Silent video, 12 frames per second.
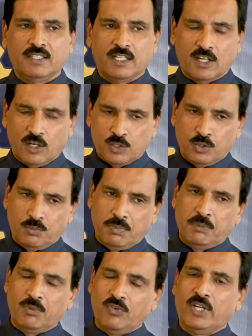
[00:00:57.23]
that also
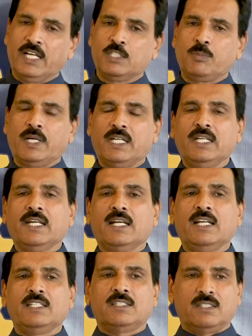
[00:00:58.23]
people were expecting
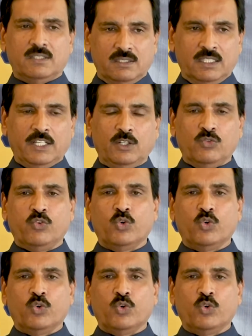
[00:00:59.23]
at least uh, 3 to